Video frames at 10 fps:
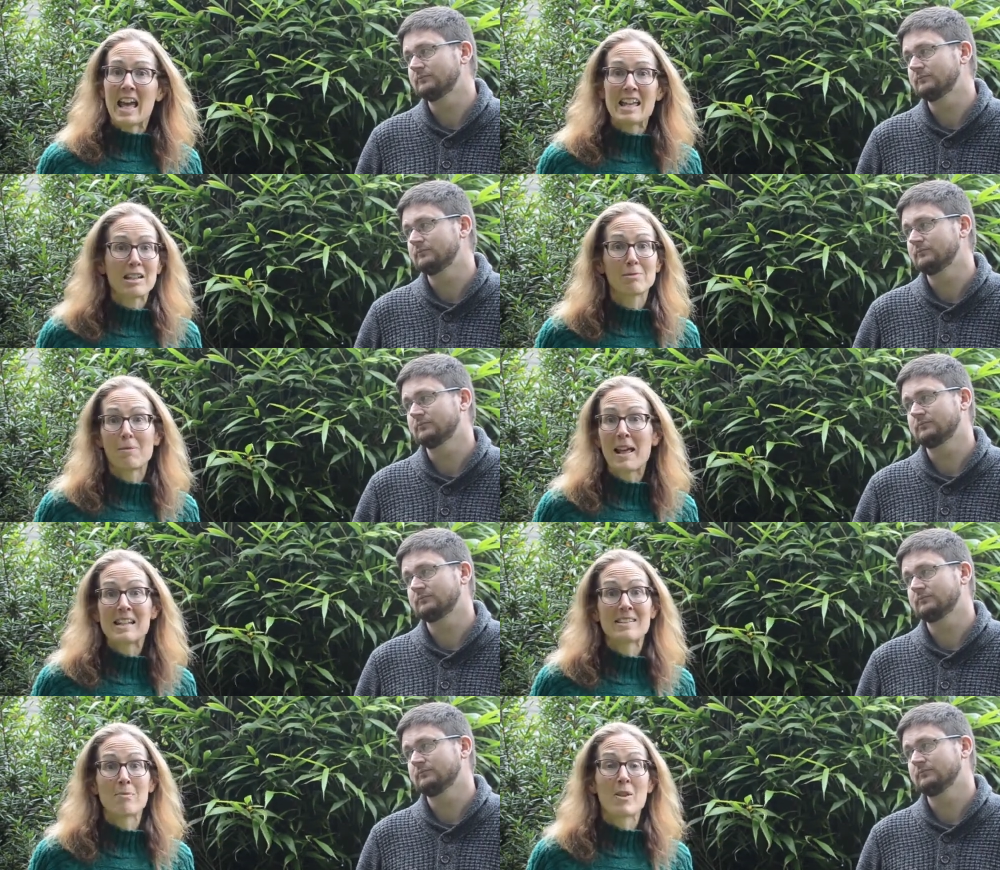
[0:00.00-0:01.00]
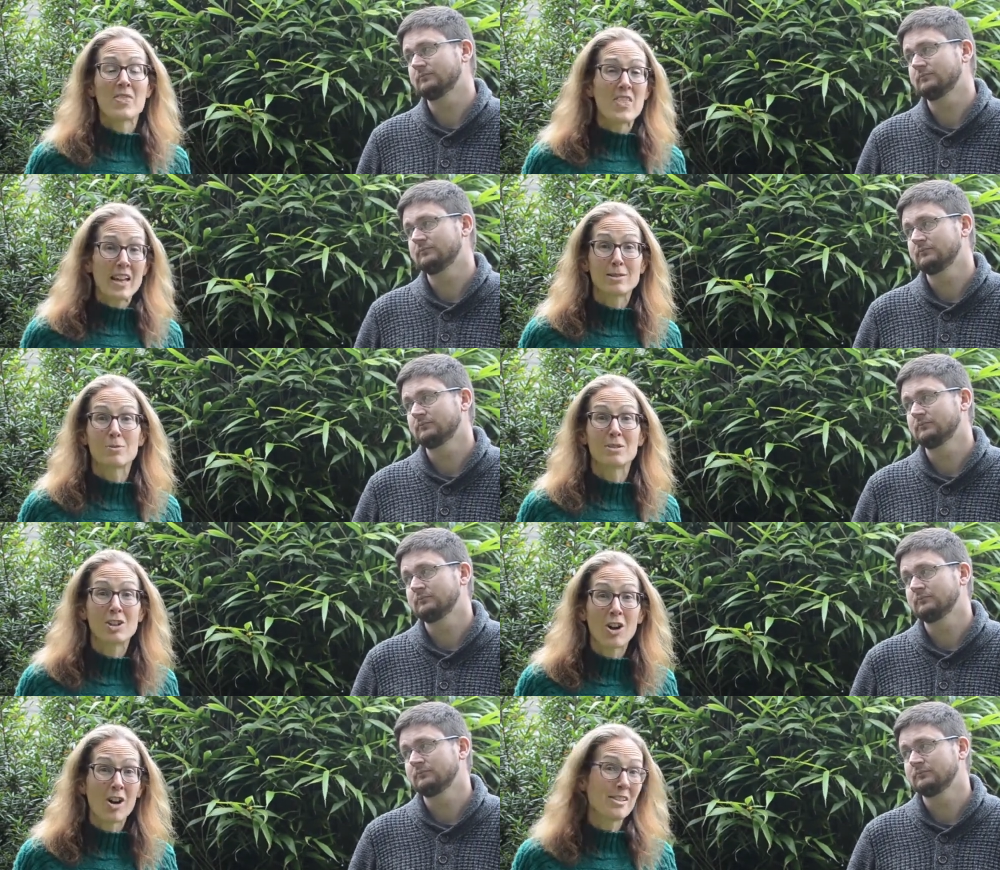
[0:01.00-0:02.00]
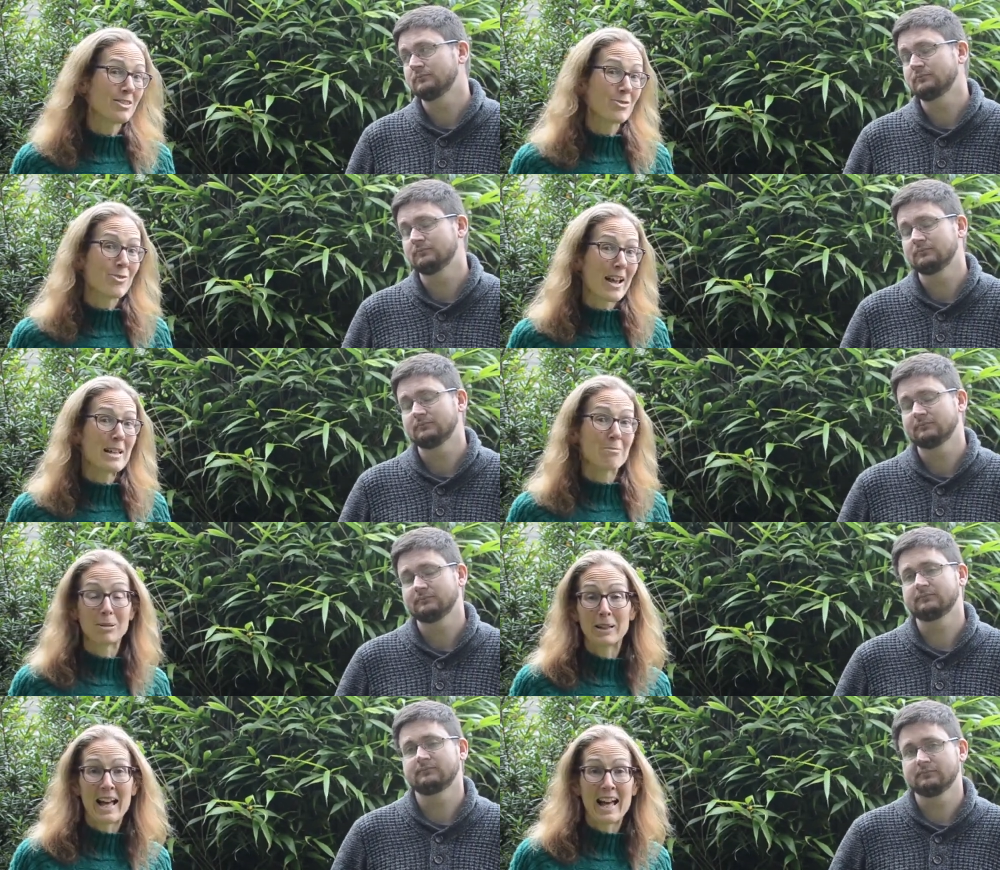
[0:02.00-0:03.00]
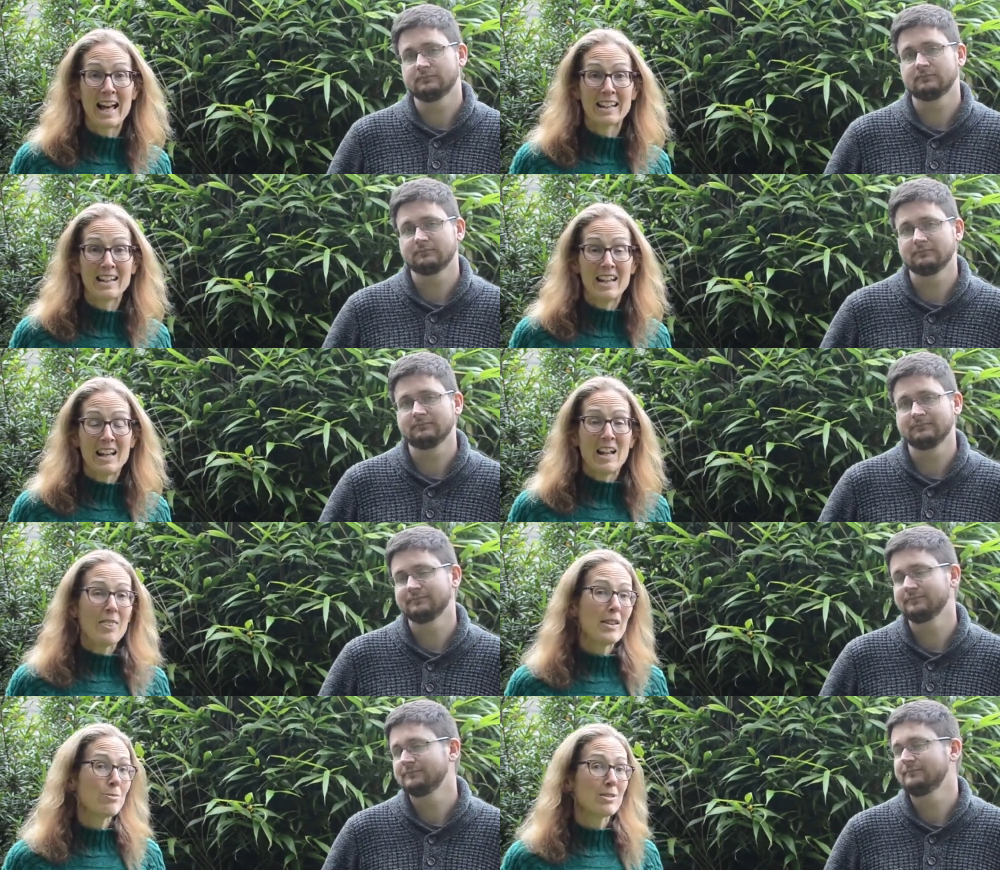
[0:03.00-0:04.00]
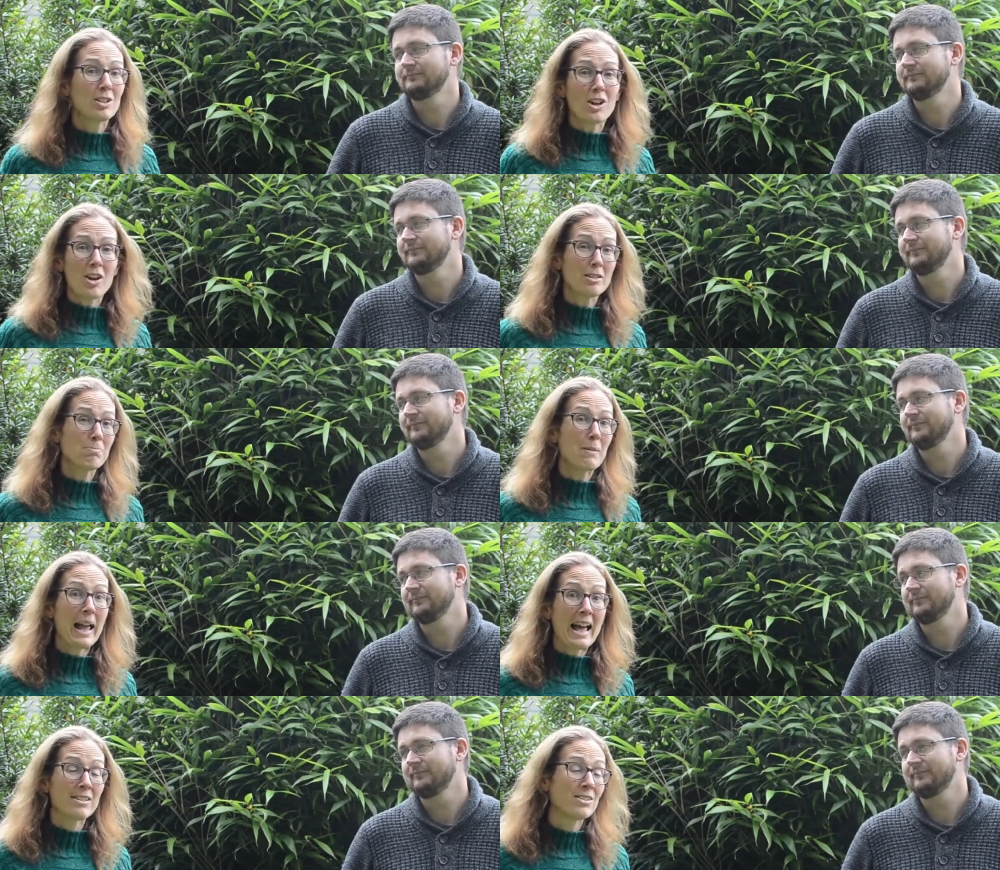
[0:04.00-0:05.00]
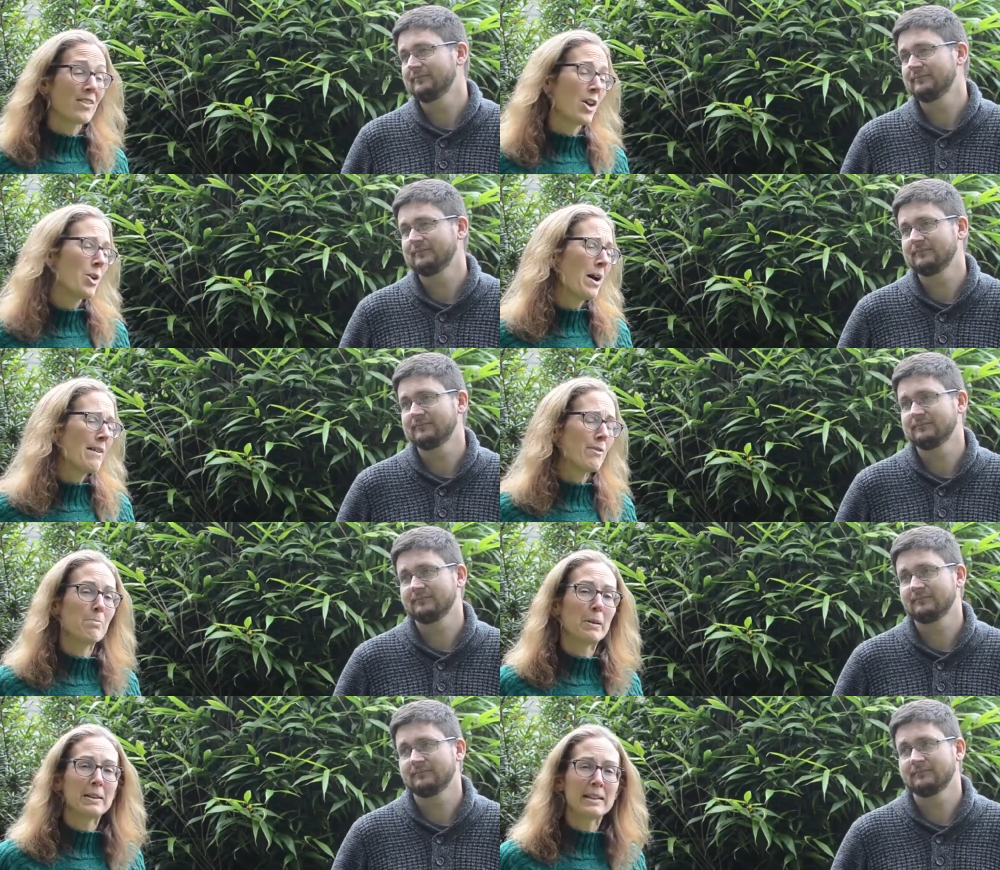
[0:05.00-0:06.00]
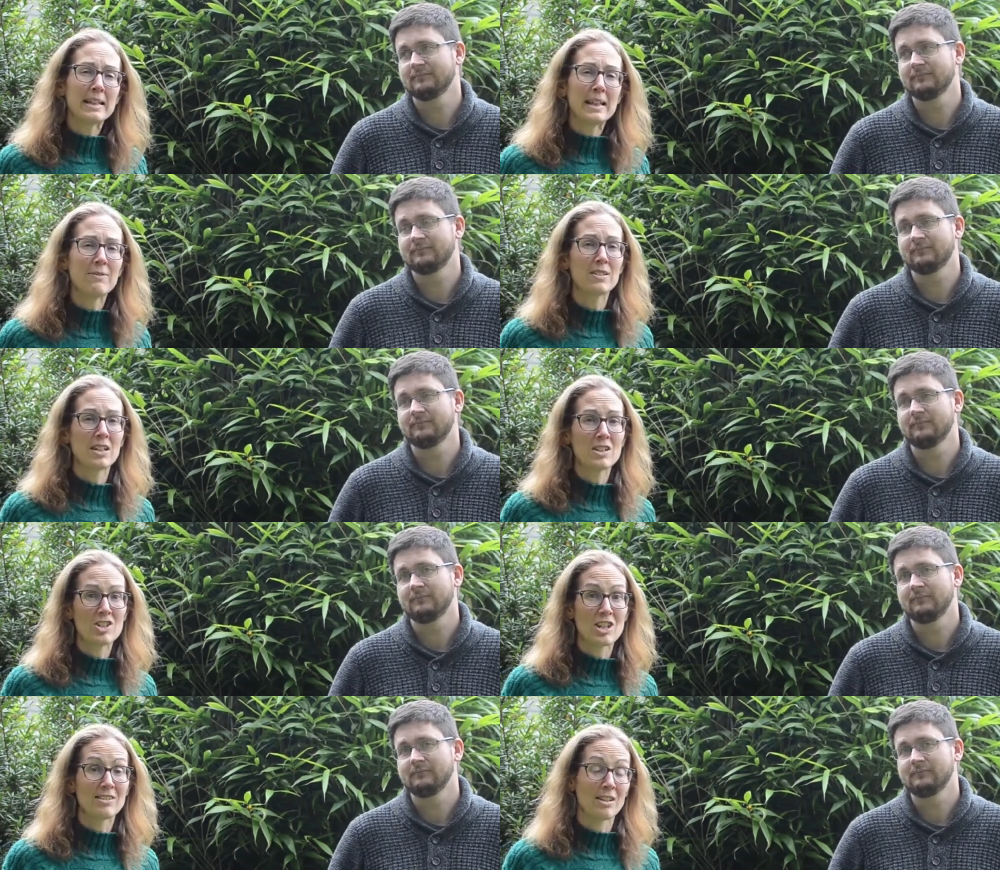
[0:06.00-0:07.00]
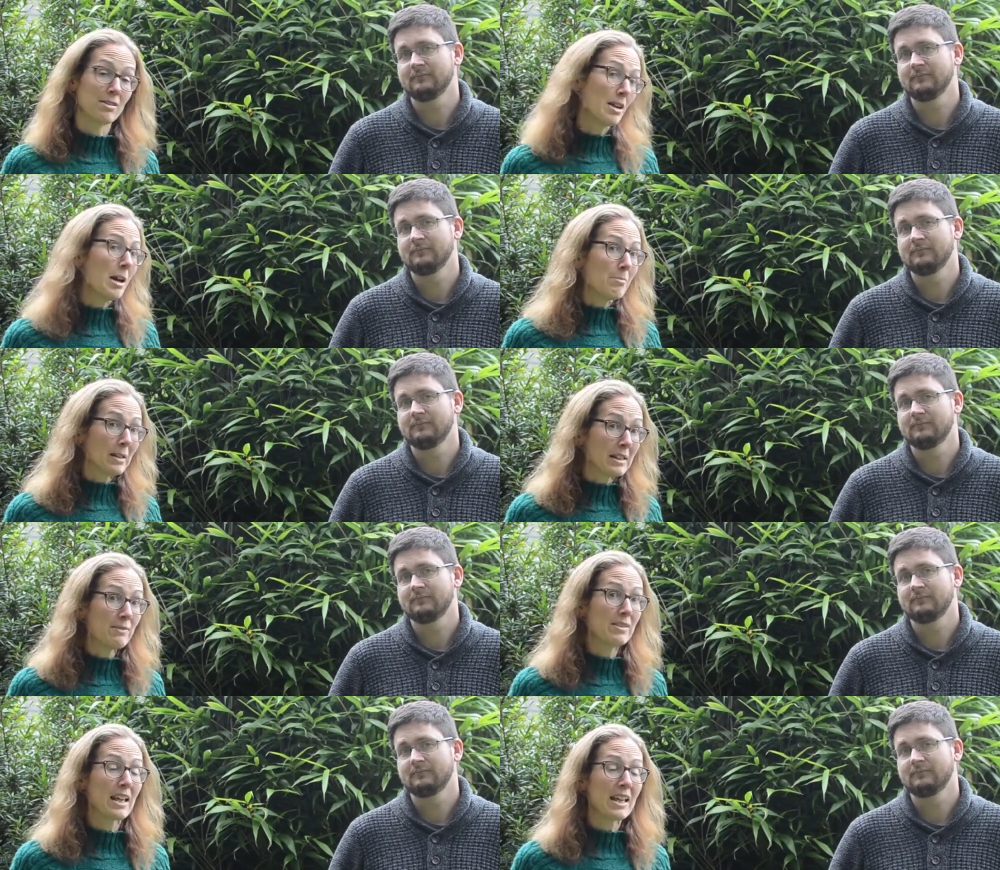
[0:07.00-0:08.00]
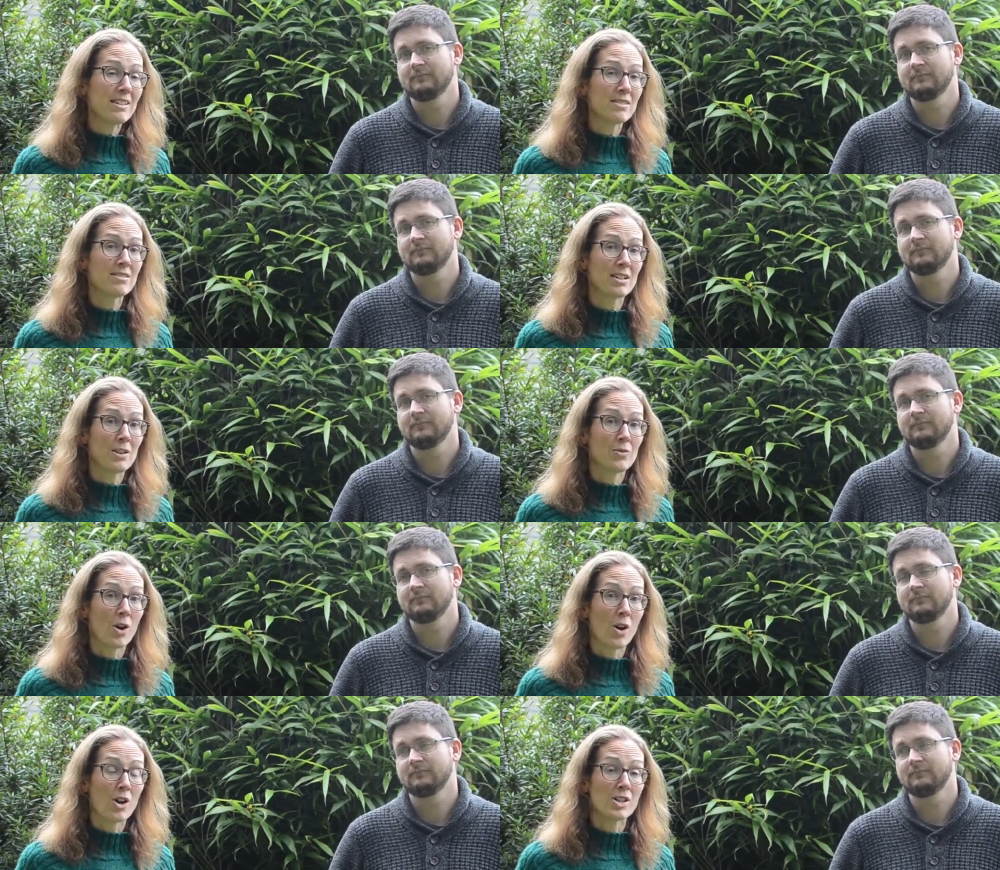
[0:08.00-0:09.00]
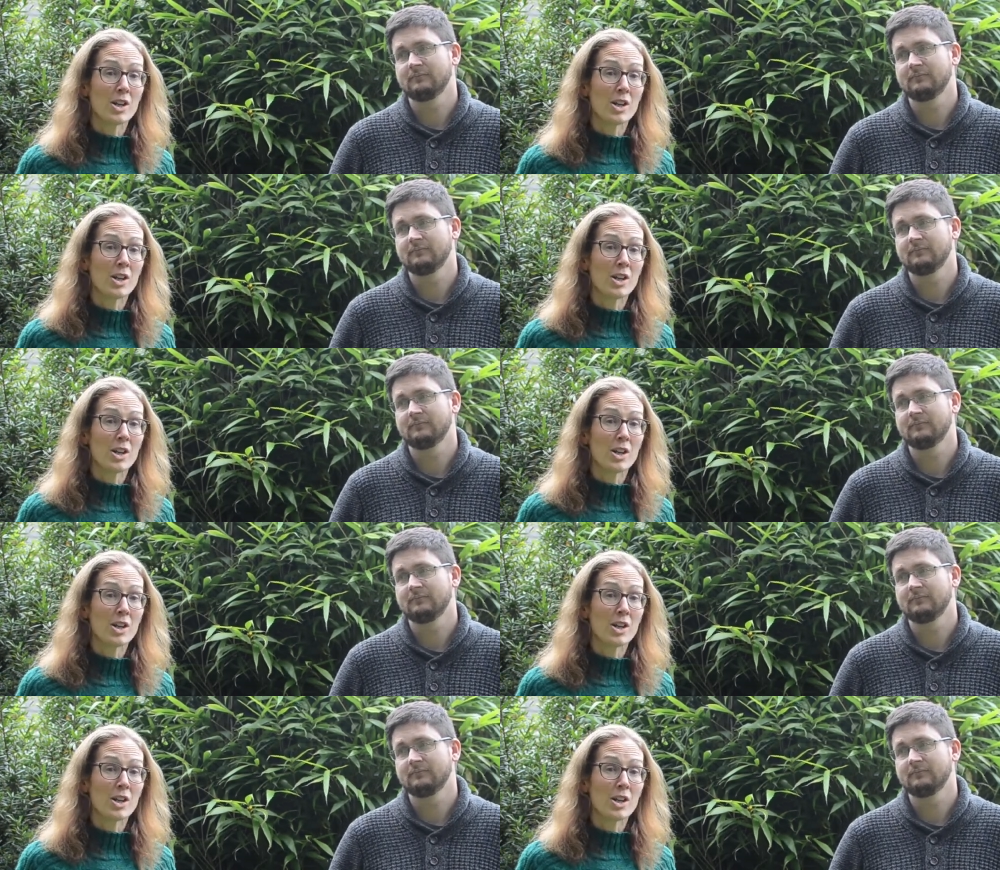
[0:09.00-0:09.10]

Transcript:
Speaker 1: He explained to them that this was God's great plan. This was God's plan so that whoever believes in Jesus, believes he is the Son of God,